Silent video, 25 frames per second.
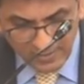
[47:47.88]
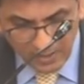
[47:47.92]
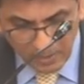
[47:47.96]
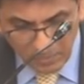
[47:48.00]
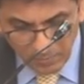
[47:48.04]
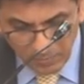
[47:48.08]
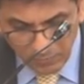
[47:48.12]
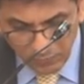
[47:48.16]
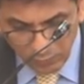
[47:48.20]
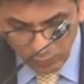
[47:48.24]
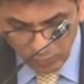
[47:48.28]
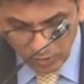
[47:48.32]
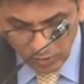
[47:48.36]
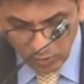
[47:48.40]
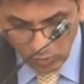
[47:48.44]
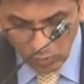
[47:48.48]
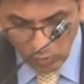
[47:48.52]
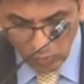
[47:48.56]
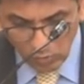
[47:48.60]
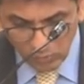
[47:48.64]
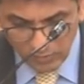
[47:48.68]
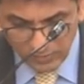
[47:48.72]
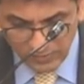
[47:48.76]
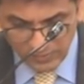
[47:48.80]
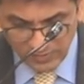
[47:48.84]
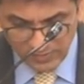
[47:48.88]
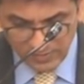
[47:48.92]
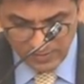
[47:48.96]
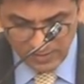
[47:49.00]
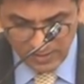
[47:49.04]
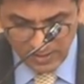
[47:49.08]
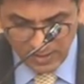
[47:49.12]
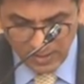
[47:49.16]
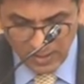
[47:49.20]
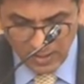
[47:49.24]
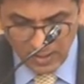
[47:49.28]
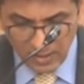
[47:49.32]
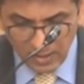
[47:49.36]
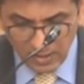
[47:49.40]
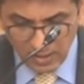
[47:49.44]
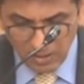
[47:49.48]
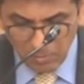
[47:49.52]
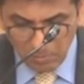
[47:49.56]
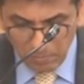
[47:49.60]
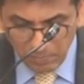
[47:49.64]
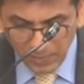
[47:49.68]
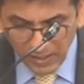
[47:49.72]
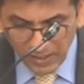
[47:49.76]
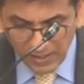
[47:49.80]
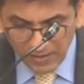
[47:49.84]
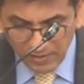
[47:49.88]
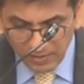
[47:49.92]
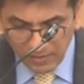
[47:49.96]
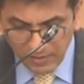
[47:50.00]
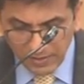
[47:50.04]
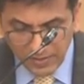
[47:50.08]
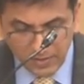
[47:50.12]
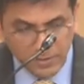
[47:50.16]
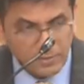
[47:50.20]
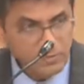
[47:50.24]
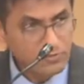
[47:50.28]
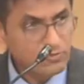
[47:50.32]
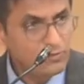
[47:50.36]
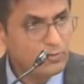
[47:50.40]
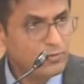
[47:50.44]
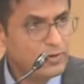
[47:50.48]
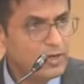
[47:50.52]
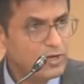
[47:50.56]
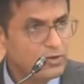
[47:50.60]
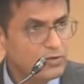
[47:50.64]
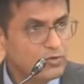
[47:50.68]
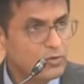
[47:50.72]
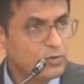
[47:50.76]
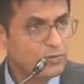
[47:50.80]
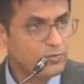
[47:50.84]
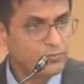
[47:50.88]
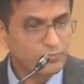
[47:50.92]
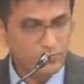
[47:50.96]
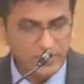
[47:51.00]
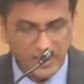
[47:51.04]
come before the courts, compelling a reconsideration of